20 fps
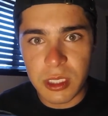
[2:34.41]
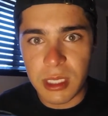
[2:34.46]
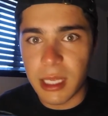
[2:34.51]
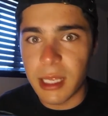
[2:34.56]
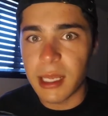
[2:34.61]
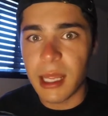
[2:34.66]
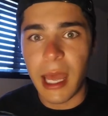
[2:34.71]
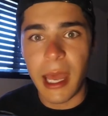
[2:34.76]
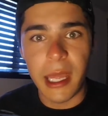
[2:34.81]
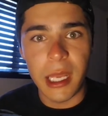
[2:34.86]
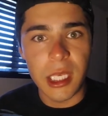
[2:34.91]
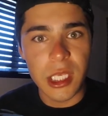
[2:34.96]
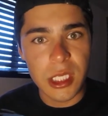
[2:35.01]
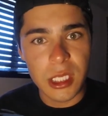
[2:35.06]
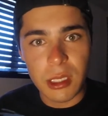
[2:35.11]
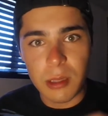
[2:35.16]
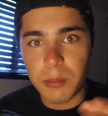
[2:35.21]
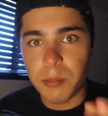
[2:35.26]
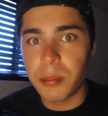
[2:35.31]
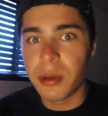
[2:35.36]
Like, I
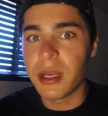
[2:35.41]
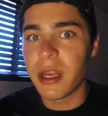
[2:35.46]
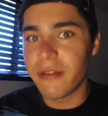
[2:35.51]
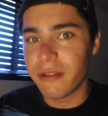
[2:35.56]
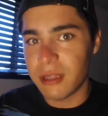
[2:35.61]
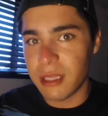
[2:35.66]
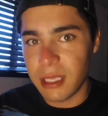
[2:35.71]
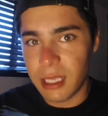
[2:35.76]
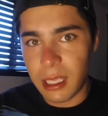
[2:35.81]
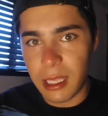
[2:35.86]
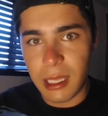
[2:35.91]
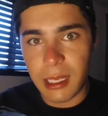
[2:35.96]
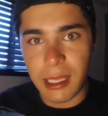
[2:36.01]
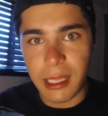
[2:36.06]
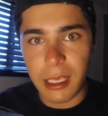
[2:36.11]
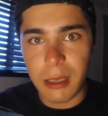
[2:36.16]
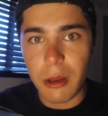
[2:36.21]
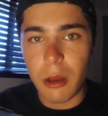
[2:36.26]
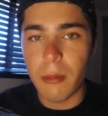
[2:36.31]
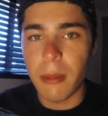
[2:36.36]
put everything in,
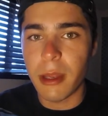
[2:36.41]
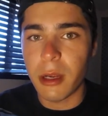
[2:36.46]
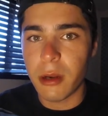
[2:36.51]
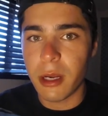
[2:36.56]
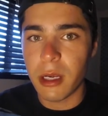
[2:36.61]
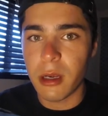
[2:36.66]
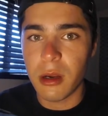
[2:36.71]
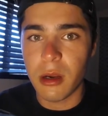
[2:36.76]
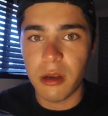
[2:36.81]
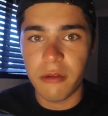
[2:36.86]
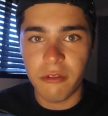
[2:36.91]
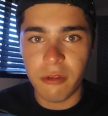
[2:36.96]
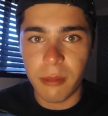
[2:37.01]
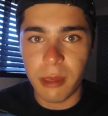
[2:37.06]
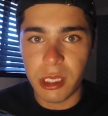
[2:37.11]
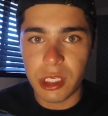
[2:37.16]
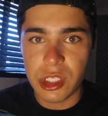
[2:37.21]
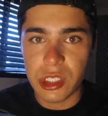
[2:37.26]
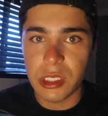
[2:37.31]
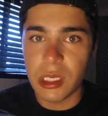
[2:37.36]
like all my credit card
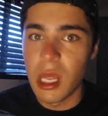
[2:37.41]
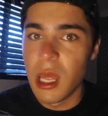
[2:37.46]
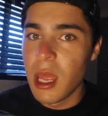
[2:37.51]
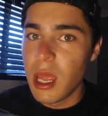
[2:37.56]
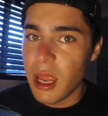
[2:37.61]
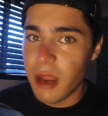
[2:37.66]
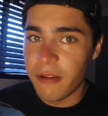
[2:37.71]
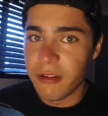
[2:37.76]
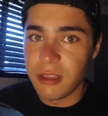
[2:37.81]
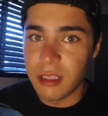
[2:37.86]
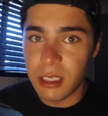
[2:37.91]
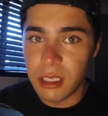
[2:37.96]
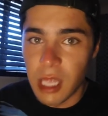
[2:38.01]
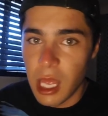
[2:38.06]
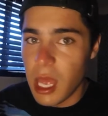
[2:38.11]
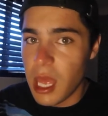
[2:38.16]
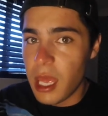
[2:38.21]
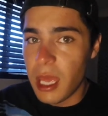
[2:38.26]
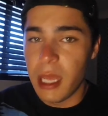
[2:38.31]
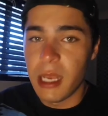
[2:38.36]
information, everything,
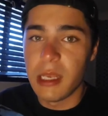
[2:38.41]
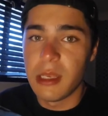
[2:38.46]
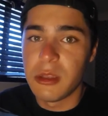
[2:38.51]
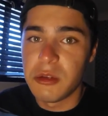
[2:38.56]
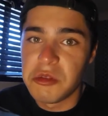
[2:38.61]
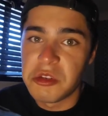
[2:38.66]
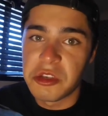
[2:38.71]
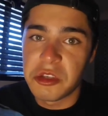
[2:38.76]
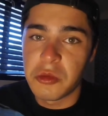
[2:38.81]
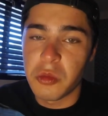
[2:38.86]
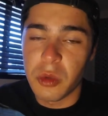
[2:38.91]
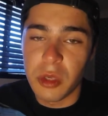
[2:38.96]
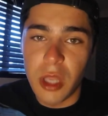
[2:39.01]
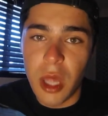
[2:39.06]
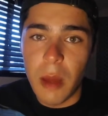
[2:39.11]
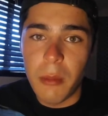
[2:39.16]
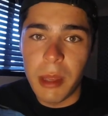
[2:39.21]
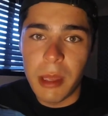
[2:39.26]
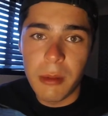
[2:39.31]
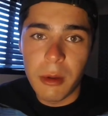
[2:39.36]
and just would
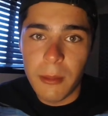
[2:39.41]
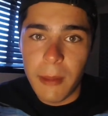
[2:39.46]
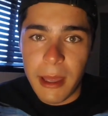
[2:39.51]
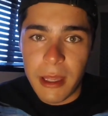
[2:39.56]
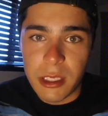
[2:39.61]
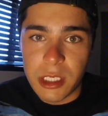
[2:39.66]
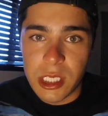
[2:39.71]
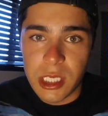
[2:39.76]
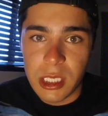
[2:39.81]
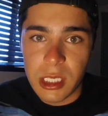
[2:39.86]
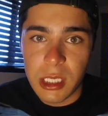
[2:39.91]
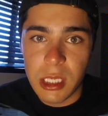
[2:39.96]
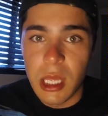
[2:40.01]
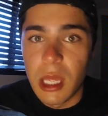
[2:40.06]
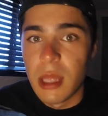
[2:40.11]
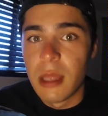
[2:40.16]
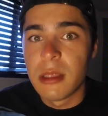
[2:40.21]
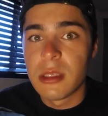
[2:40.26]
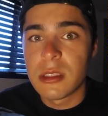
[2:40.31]
not be able to buy the ticket.